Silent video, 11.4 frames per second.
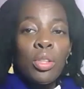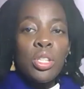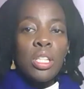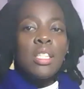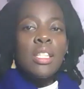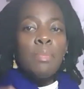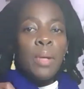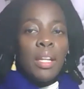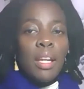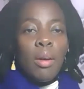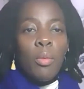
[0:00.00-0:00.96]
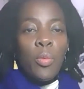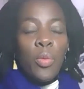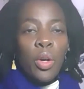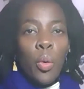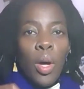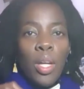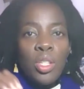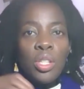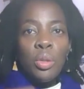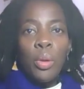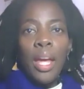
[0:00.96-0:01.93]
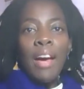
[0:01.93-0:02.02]
conscious, but the
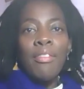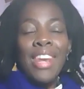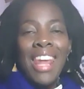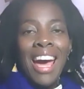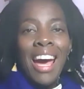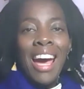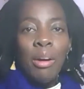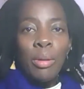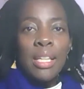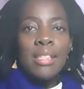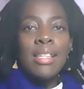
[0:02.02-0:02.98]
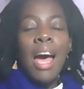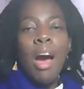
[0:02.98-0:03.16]
question that we have now is,